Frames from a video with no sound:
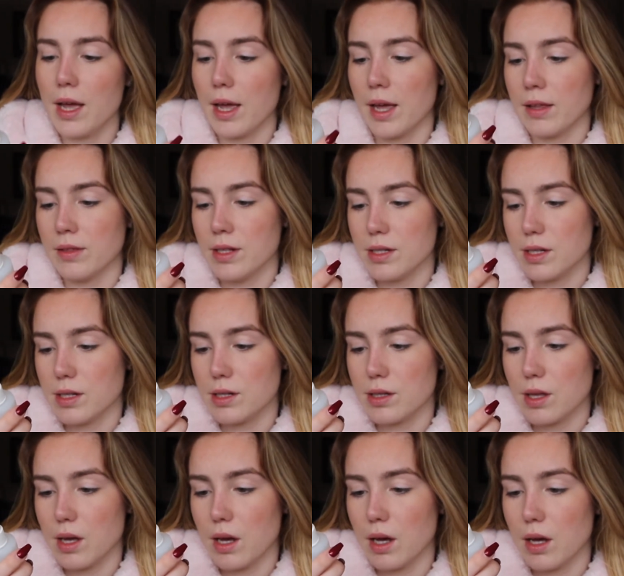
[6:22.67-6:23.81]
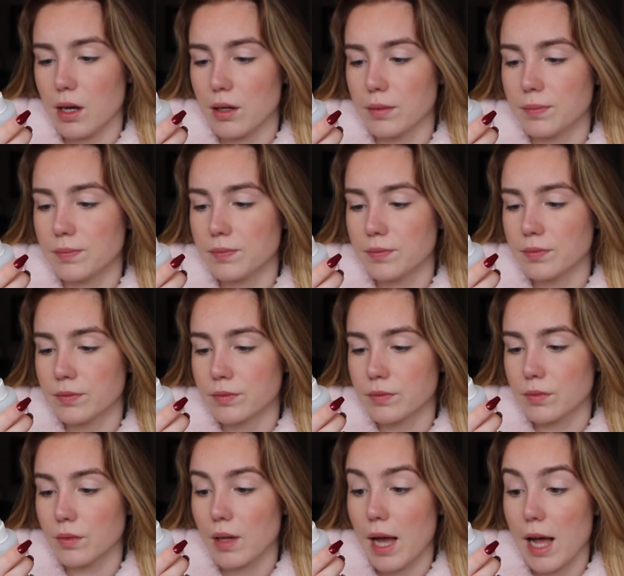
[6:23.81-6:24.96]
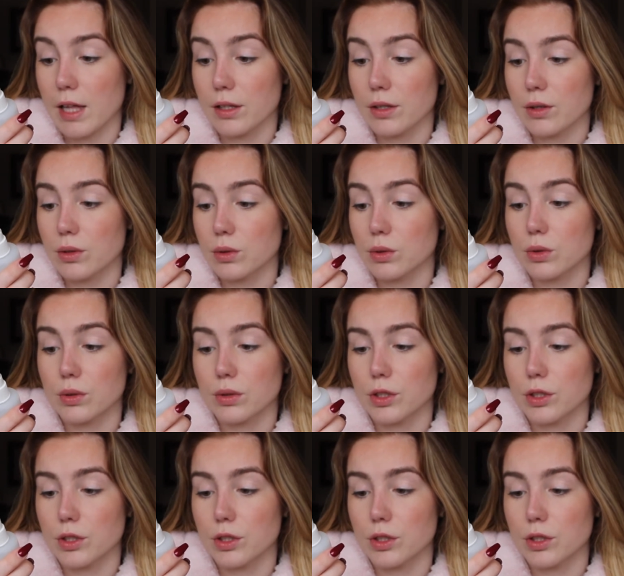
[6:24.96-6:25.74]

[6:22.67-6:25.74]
And this is the Aloe